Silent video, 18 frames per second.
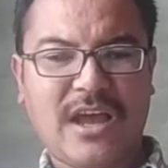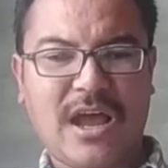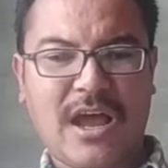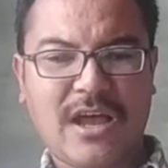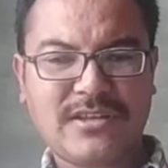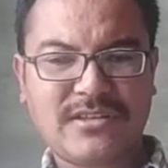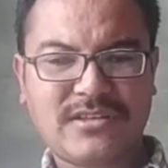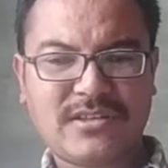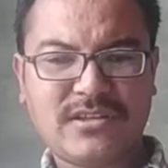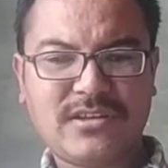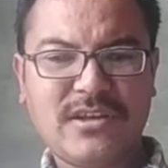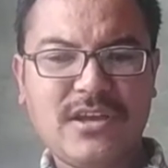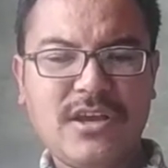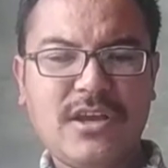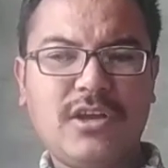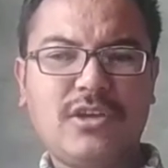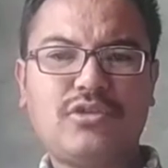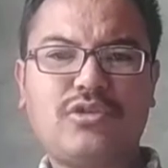Answer:
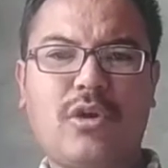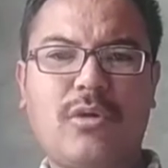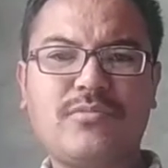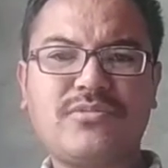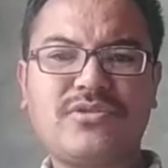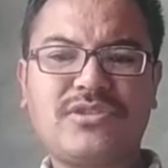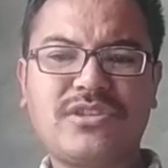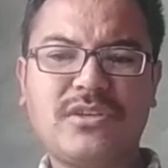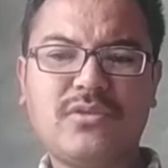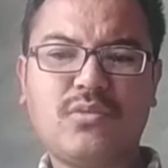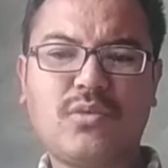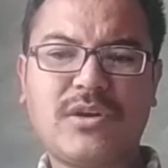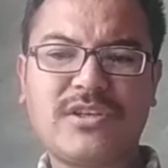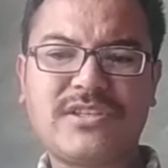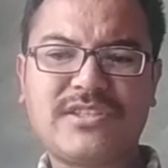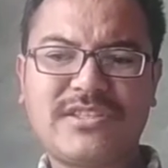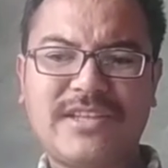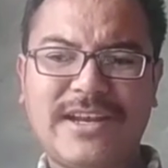Thompson
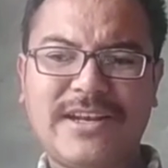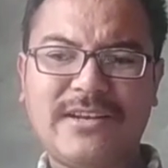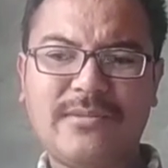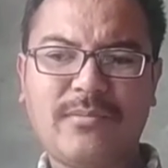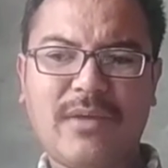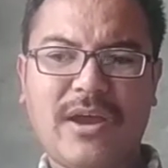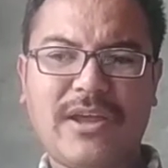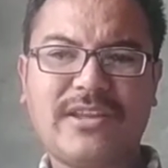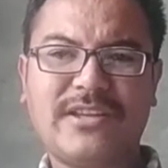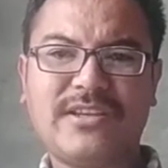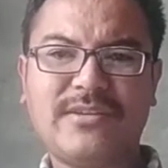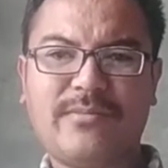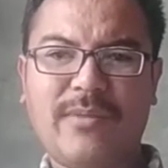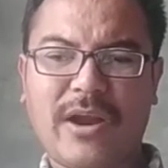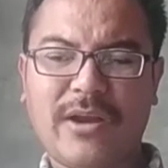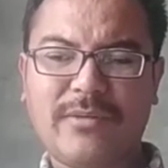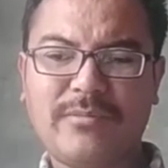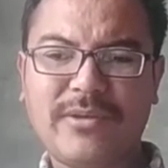was sent by the
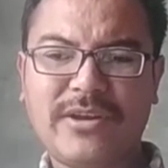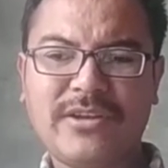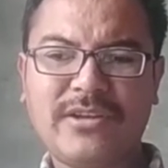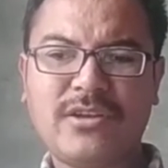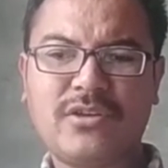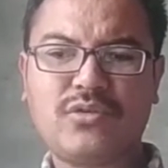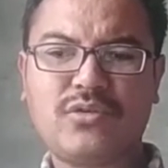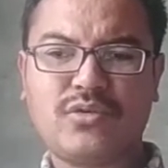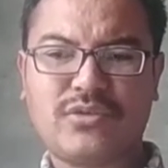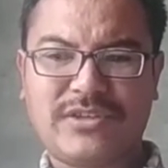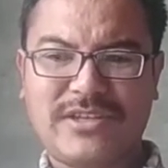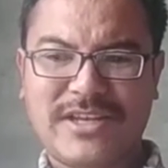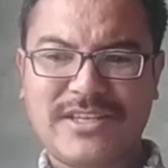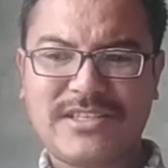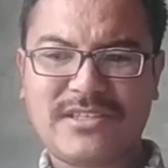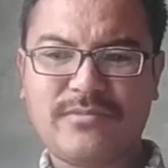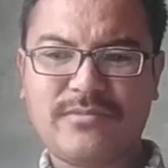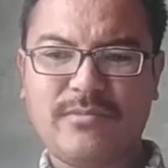department to
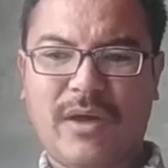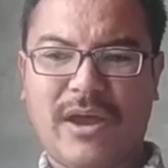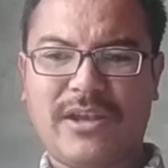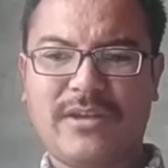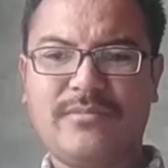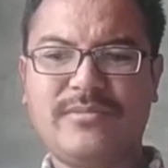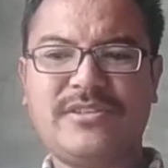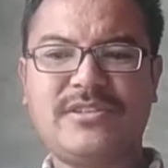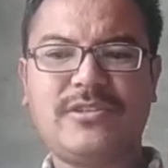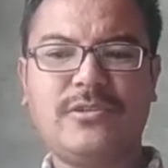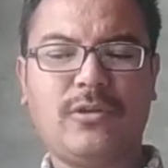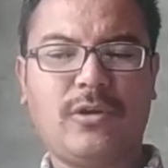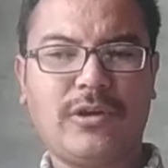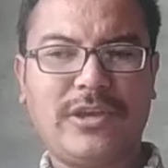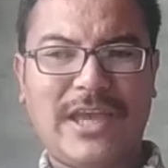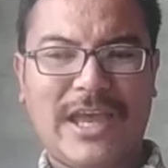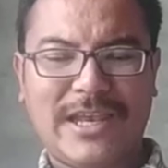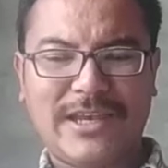test Barnaby's
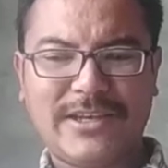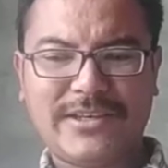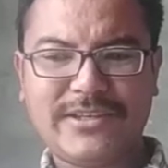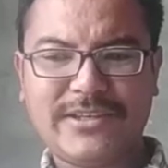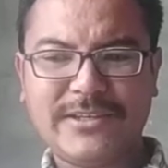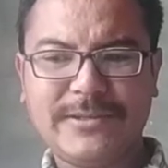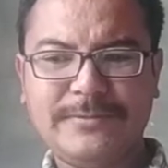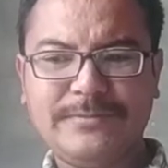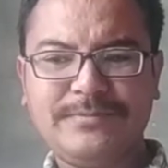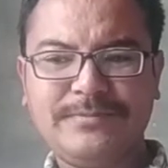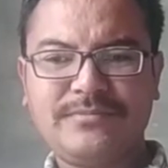loyalty,